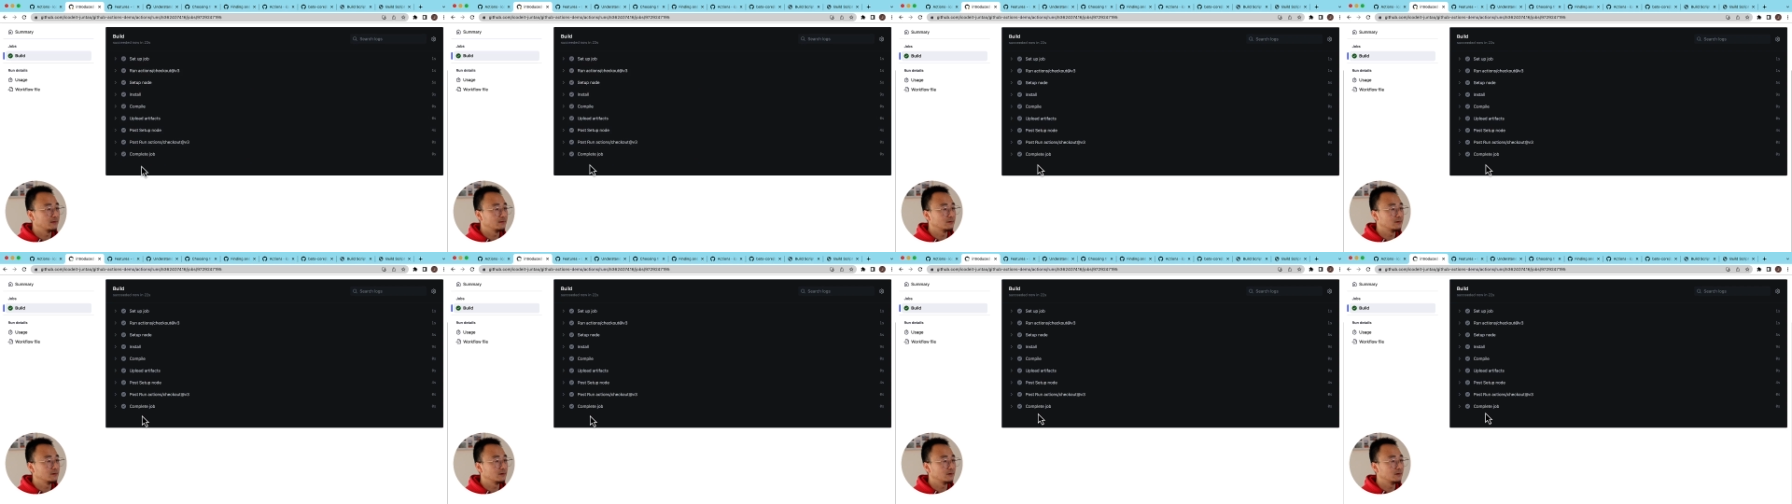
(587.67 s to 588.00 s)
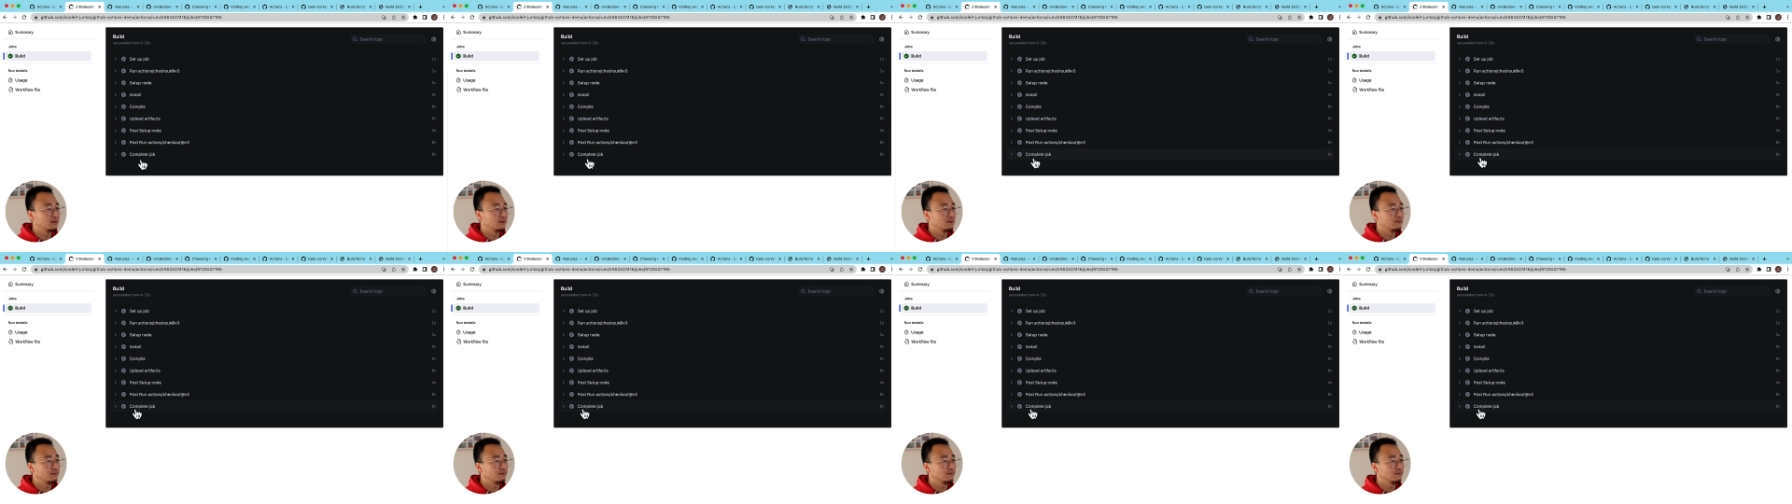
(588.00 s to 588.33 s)

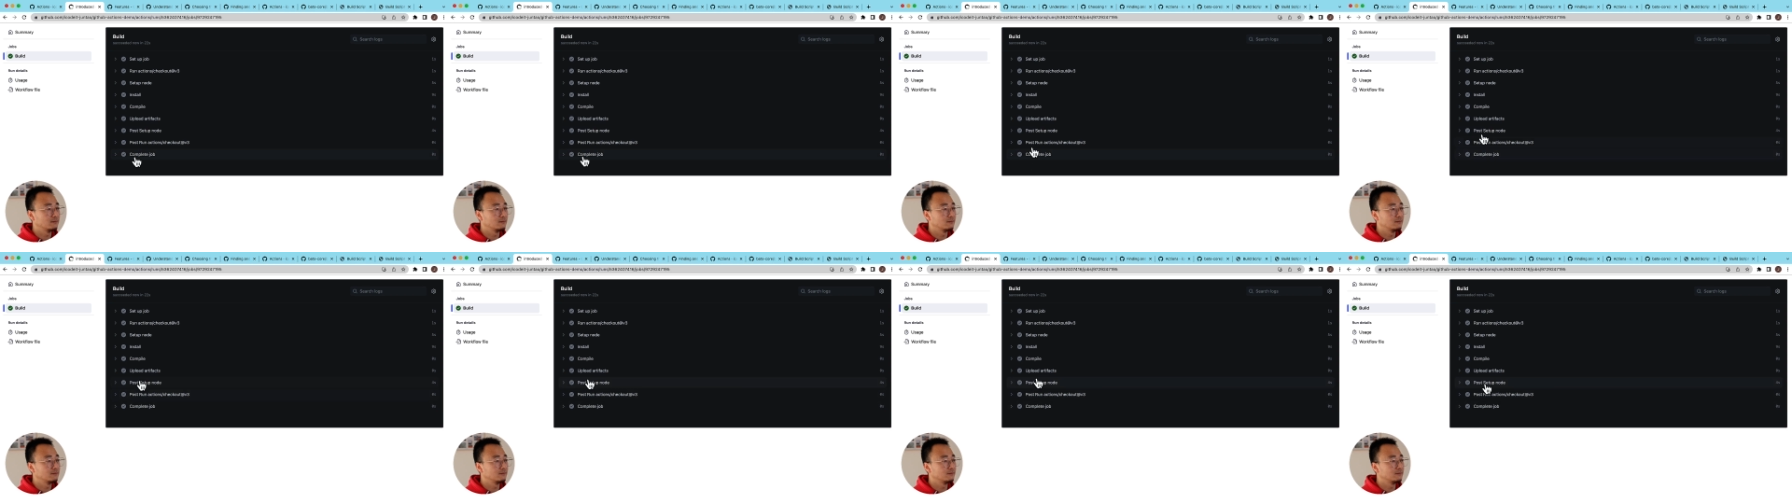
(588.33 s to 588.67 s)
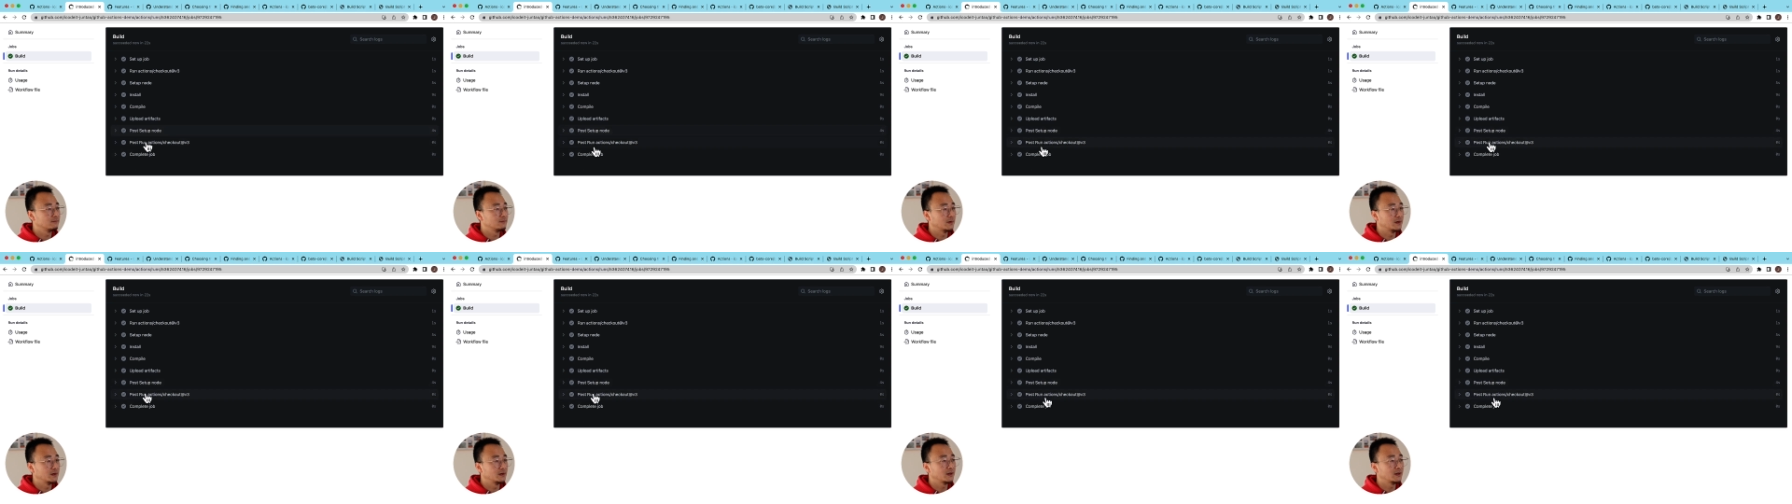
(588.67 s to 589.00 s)
uh,
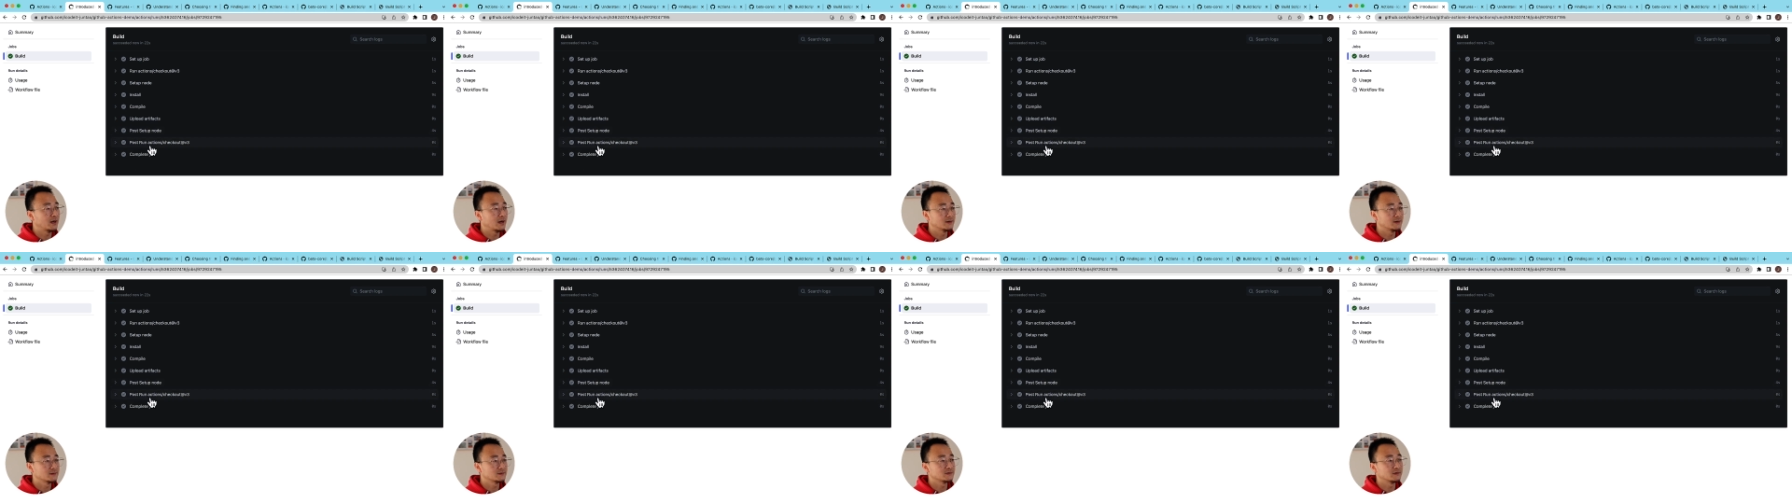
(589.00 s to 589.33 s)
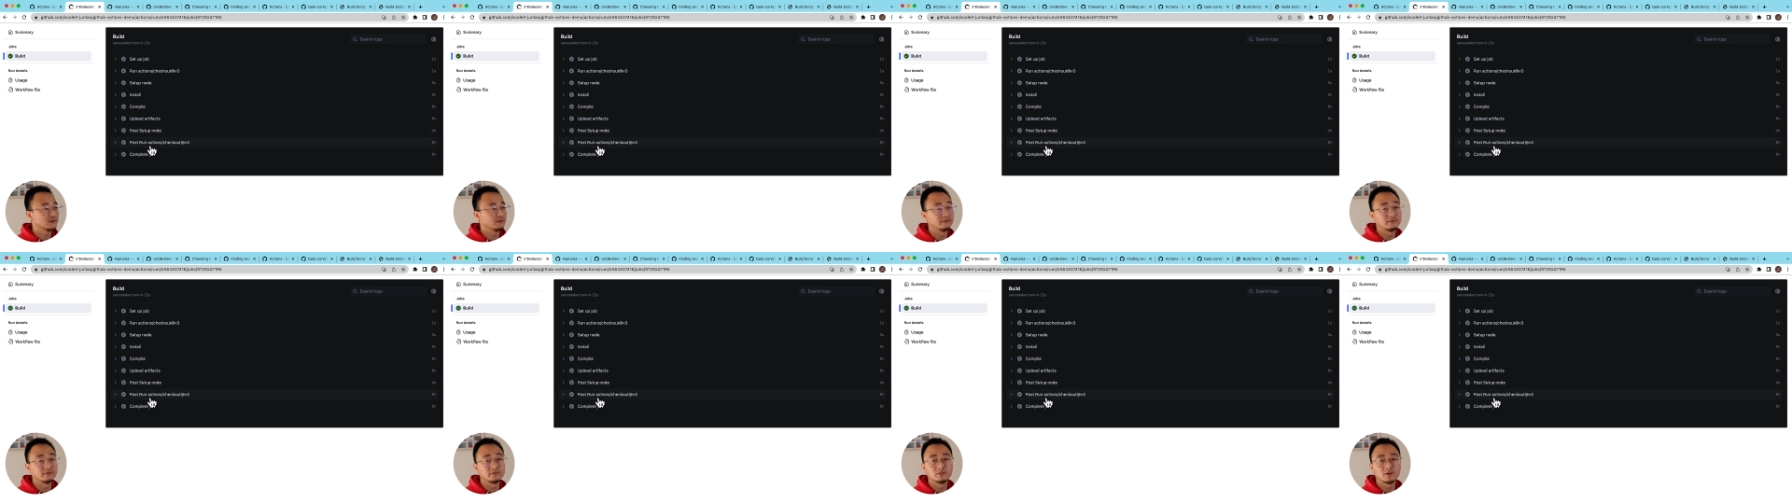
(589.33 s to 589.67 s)
it has a
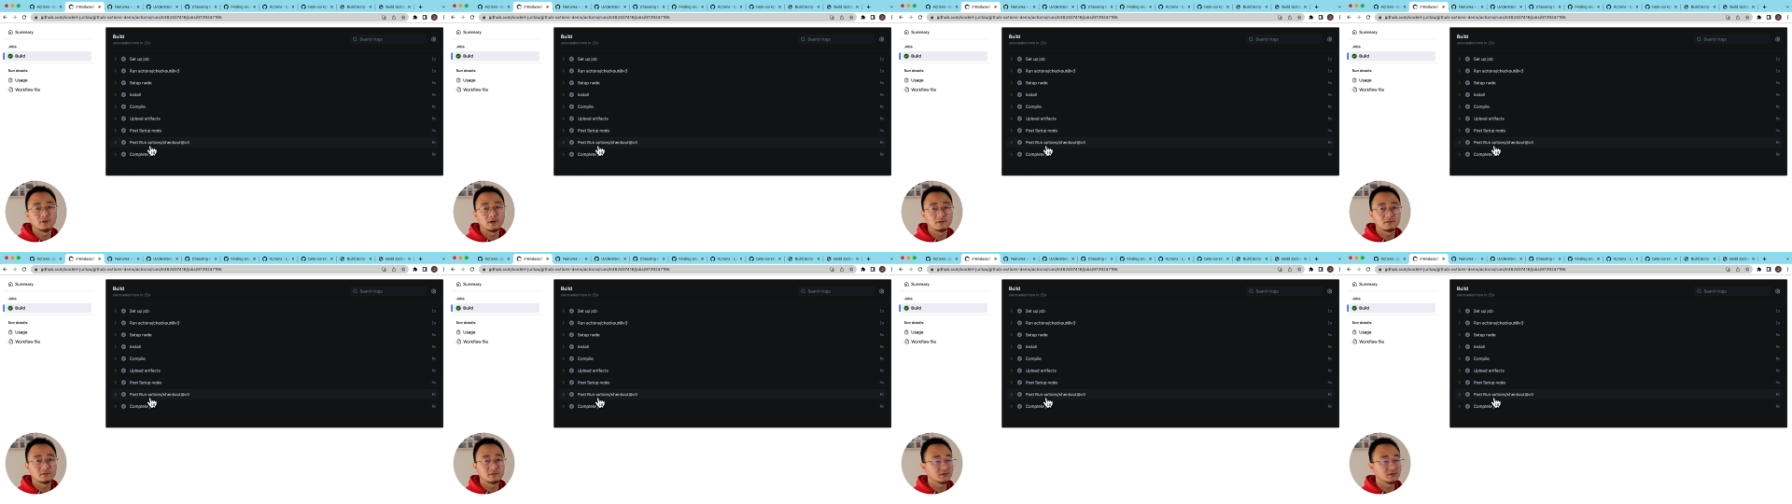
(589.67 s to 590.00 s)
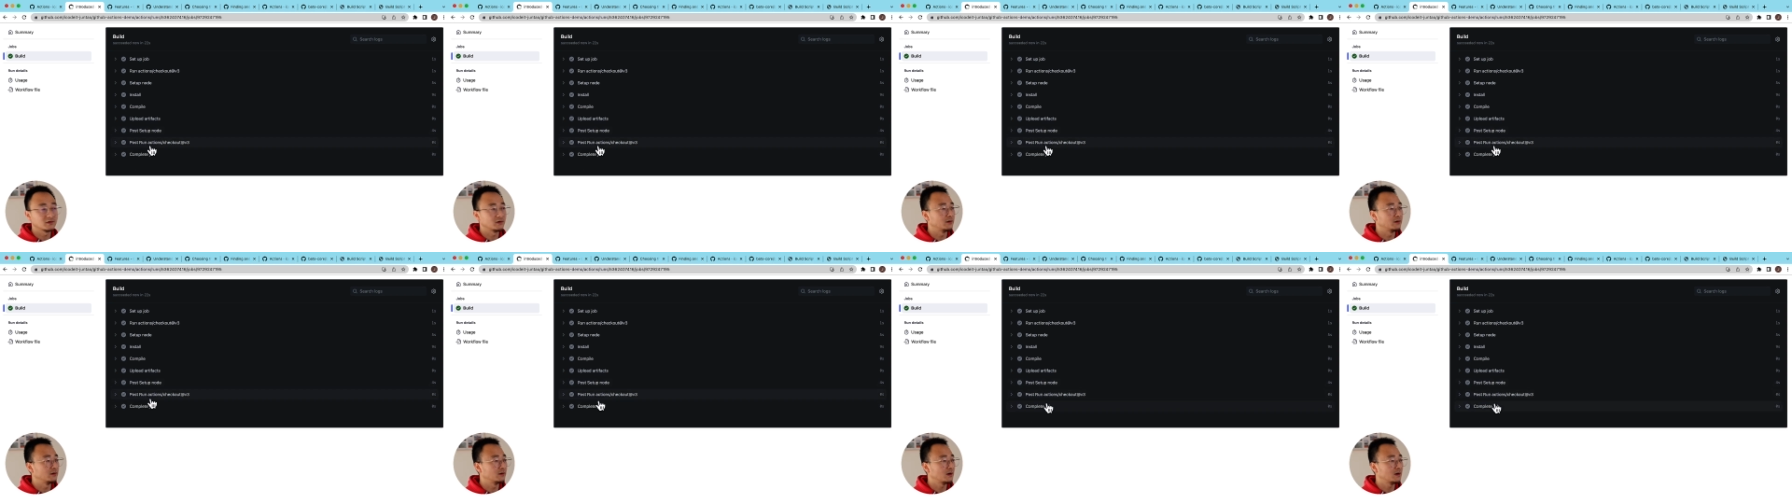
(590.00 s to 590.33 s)
few other
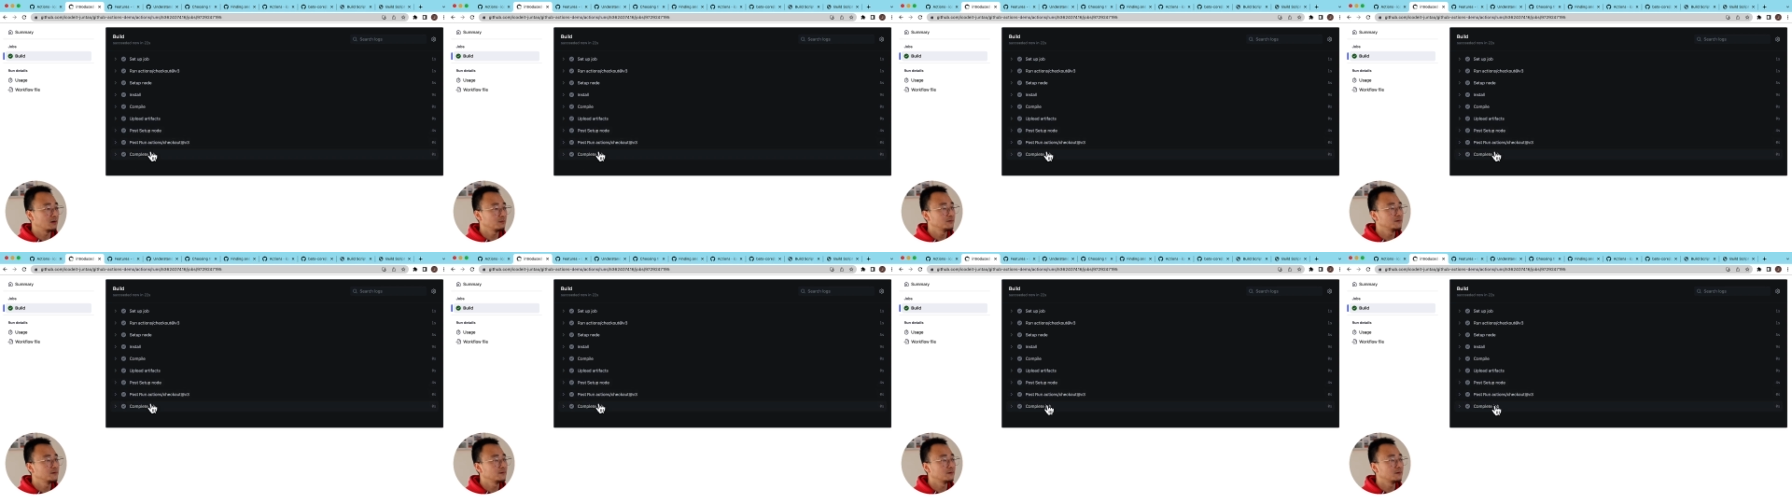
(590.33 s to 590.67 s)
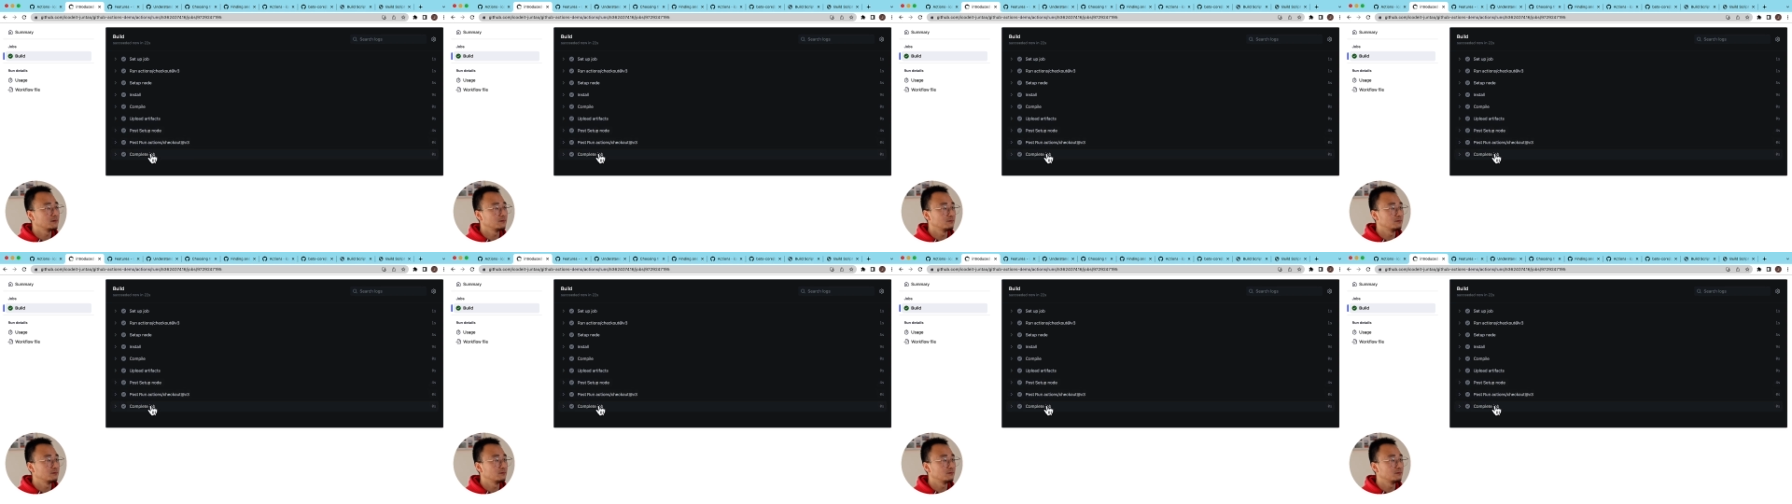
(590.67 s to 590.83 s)
cleanups,